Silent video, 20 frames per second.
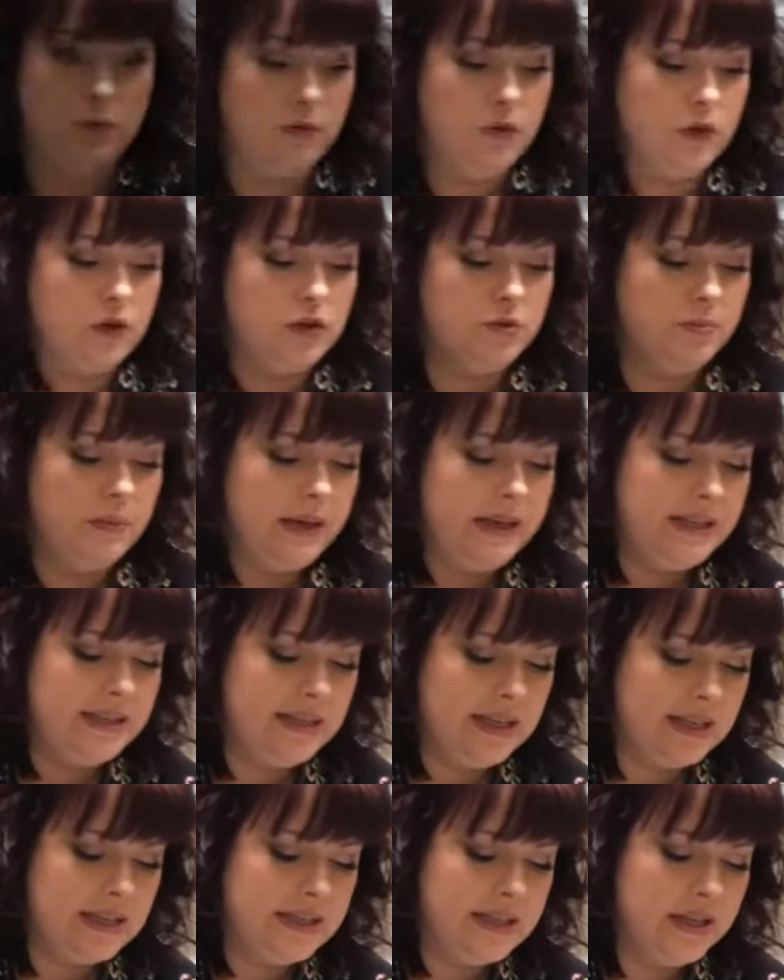to move on to my
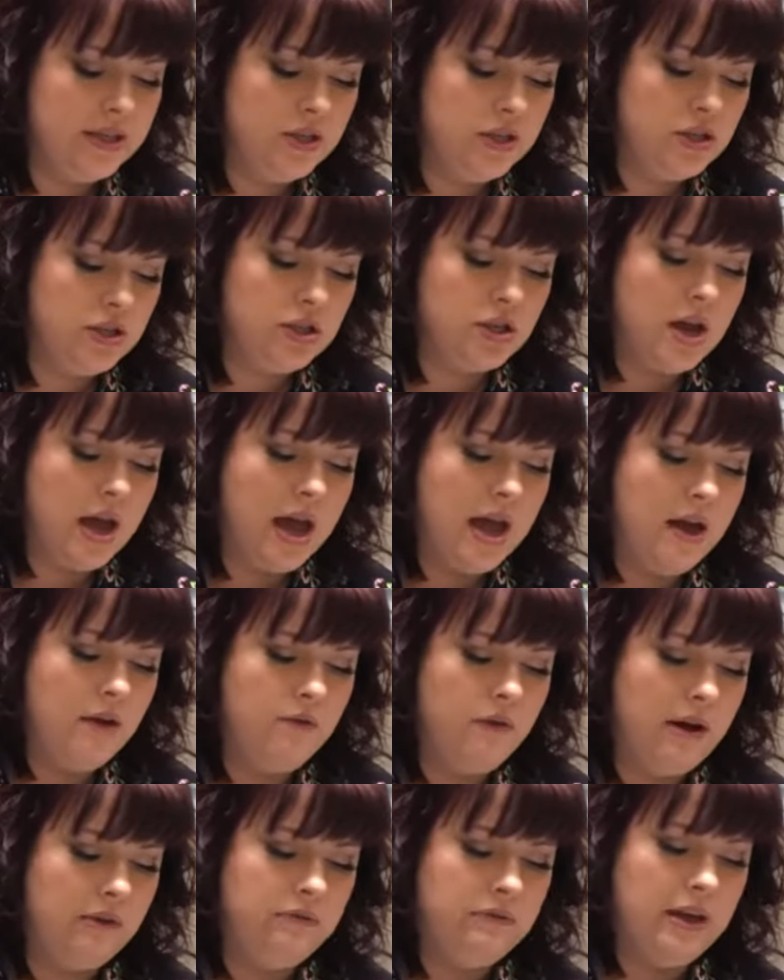6-inch
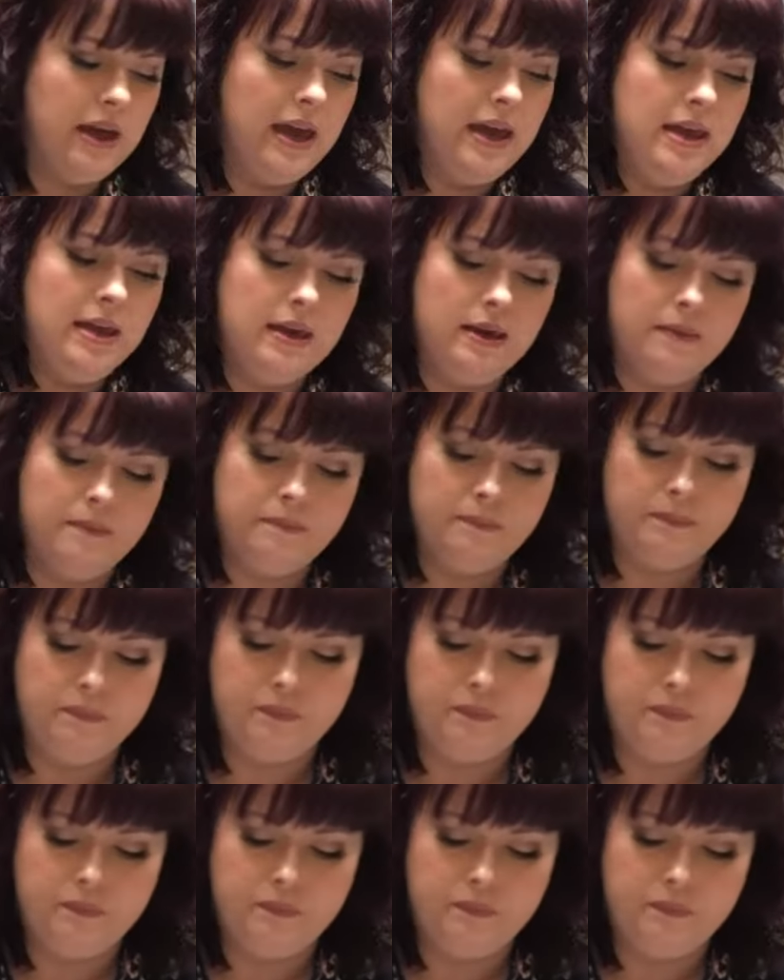round cake.